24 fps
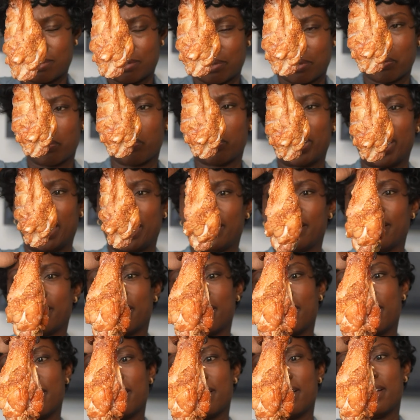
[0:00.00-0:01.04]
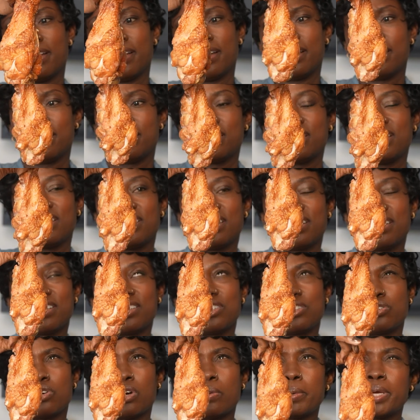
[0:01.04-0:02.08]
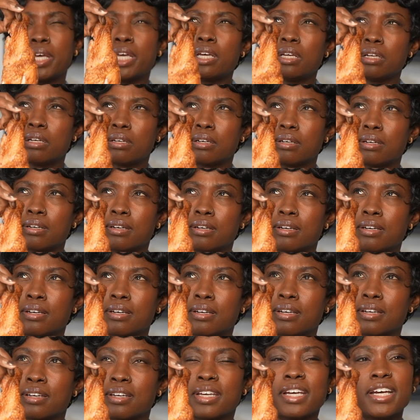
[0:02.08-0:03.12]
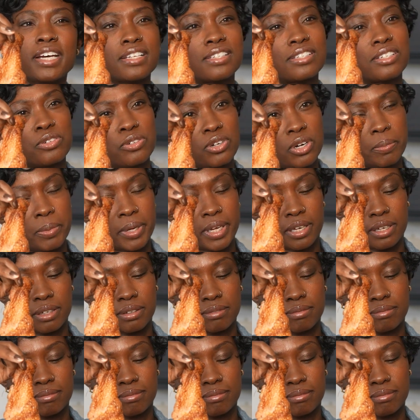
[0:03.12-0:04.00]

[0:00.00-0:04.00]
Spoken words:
wing. Drumette? Yeah, it's the drumette.